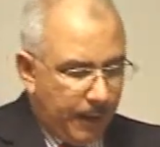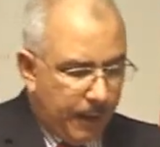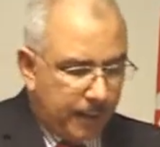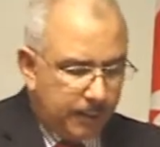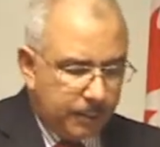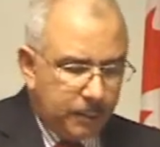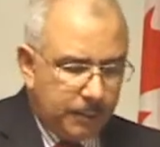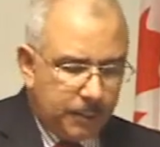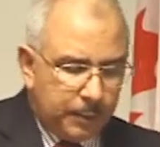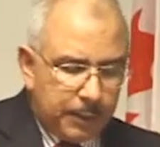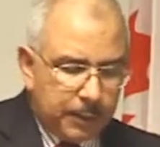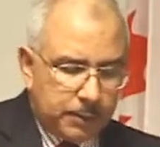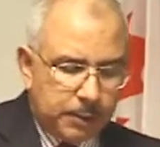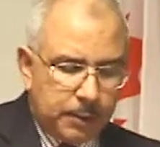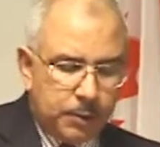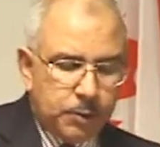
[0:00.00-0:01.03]
and
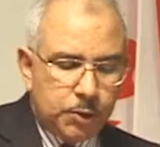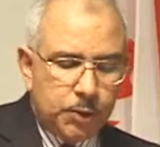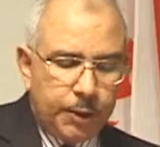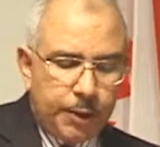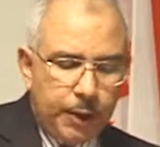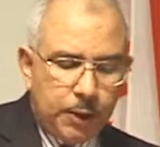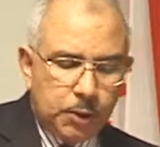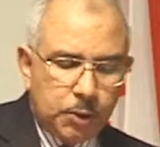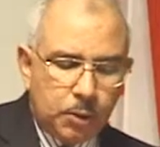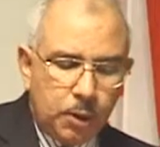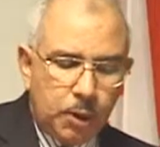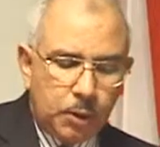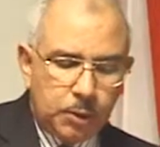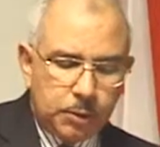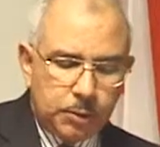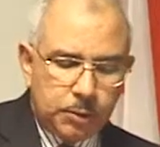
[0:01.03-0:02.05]
that its Sharia
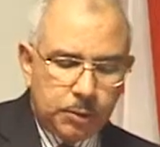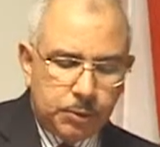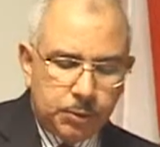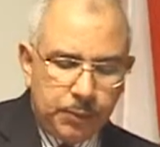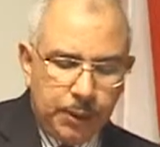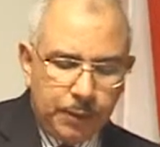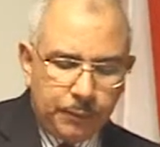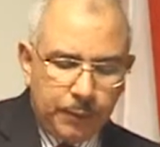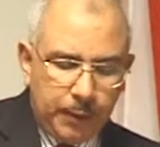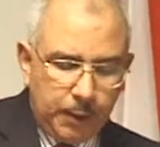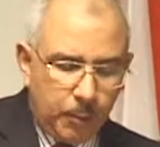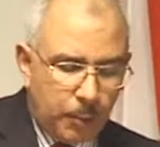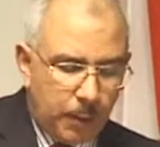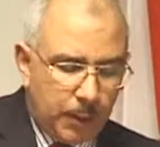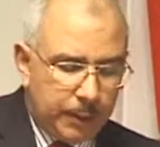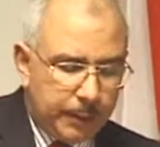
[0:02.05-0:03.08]
scholars should have the
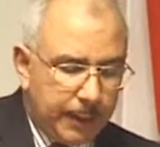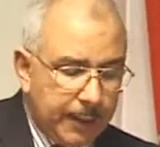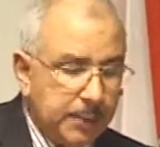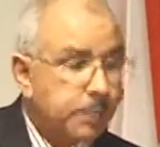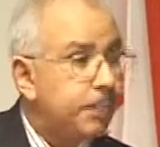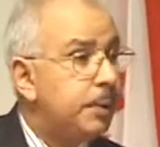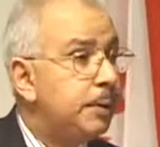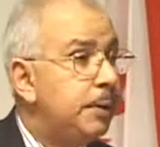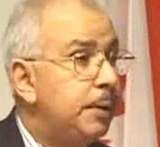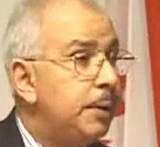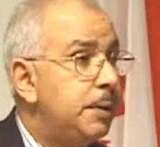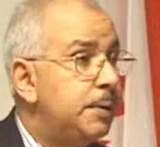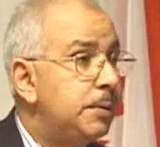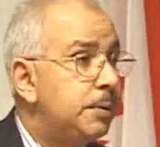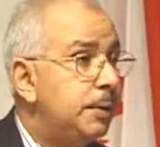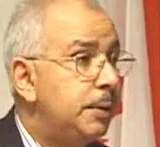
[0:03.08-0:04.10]
required
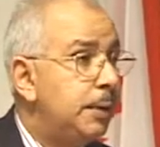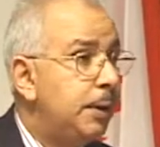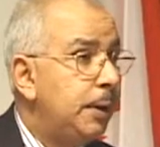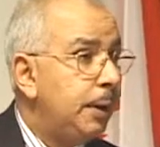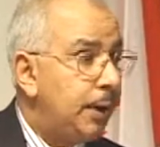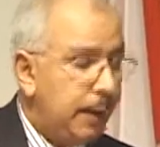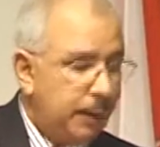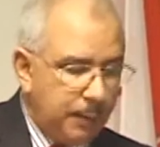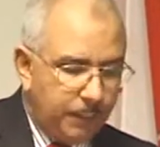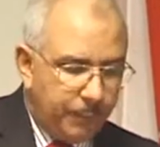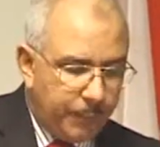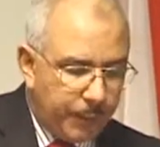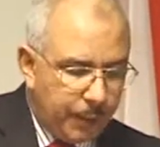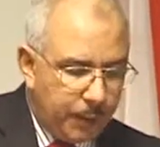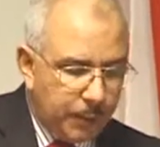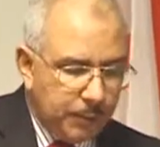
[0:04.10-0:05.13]
expertise in the
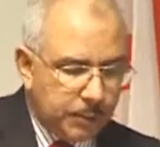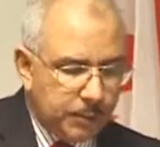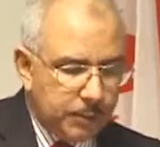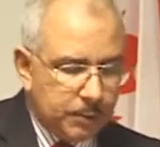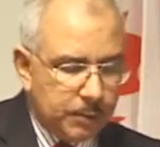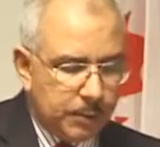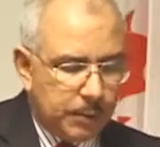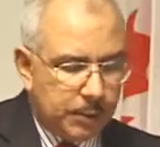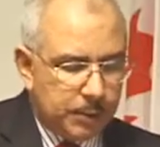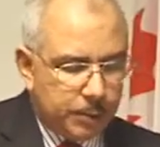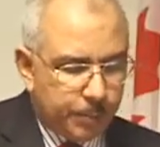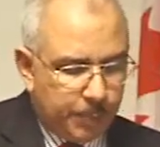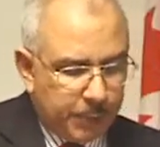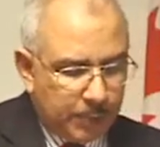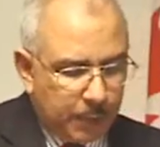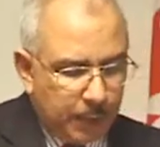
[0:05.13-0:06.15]
various
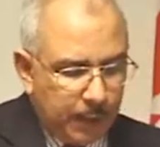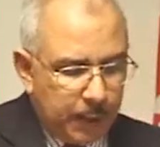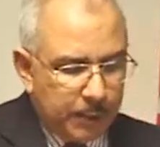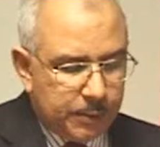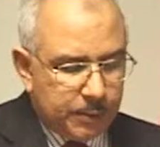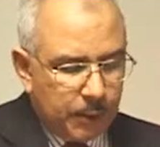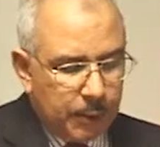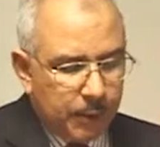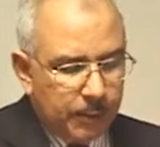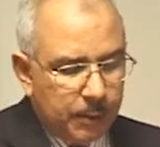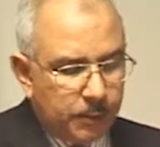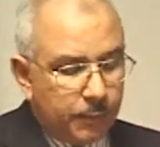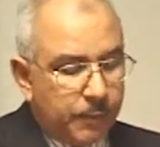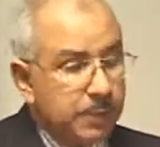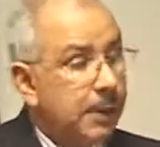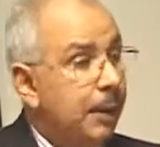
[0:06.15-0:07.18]
specialized areas
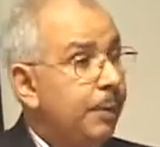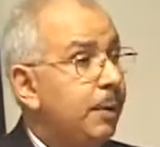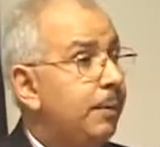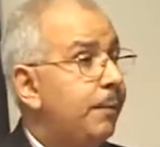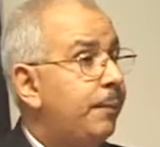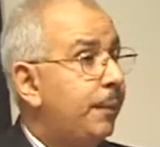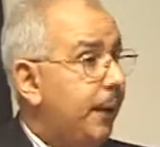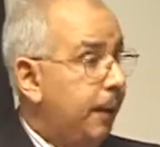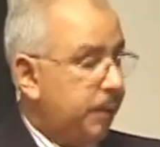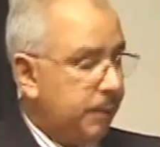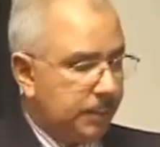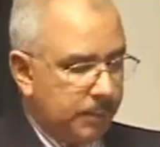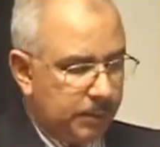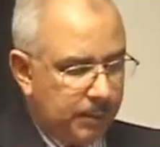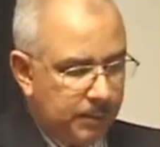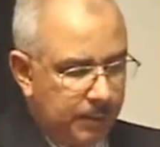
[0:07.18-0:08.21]
of Islamic
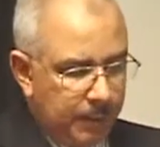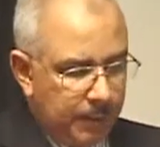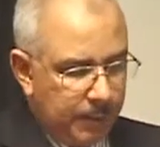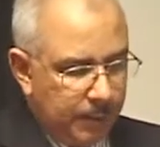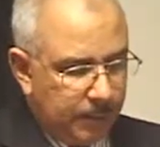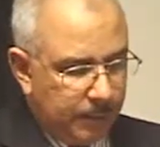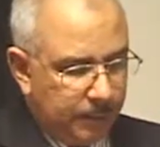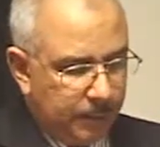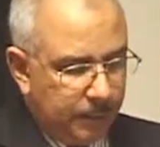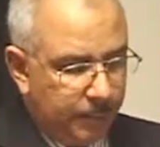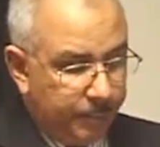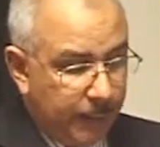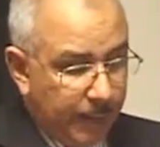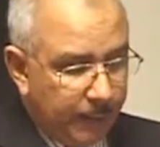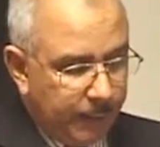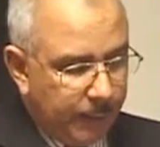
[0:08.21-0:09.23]
finance and
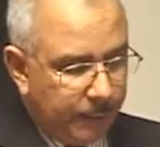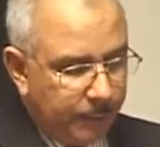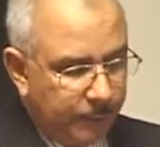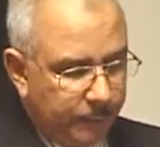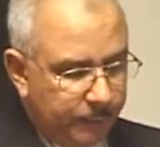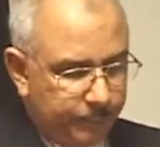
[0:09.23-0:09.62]
banking.